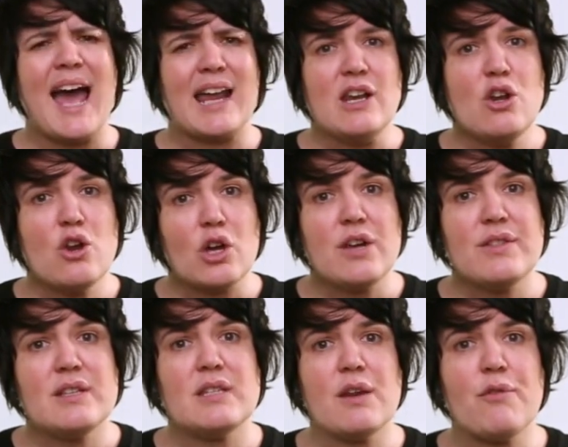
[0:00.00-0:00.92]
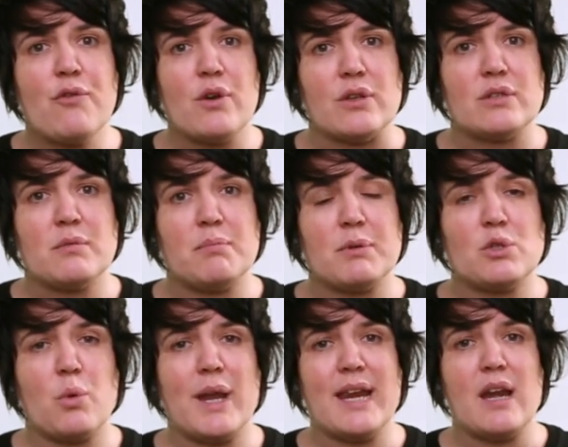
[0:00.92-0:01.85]
and look at the difference
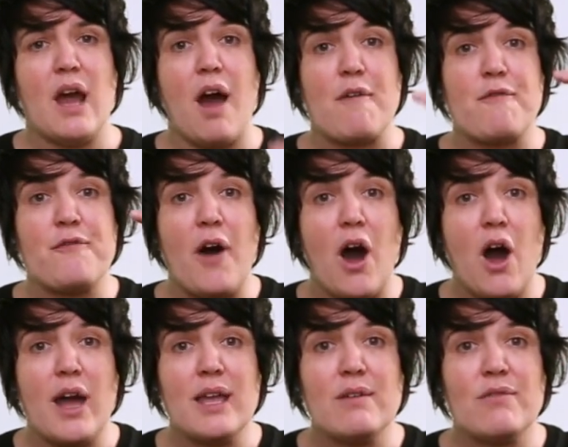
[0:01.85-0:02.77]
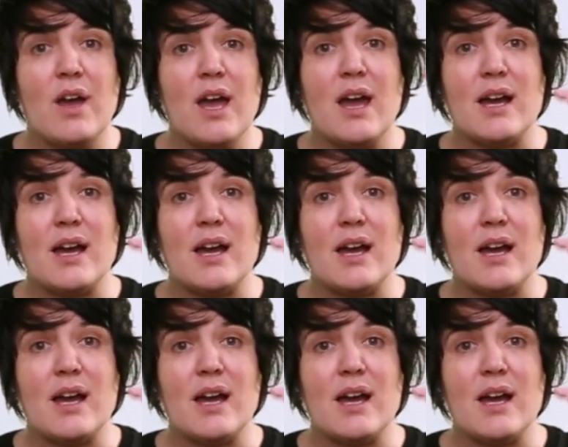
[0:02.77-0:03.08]
between a 5,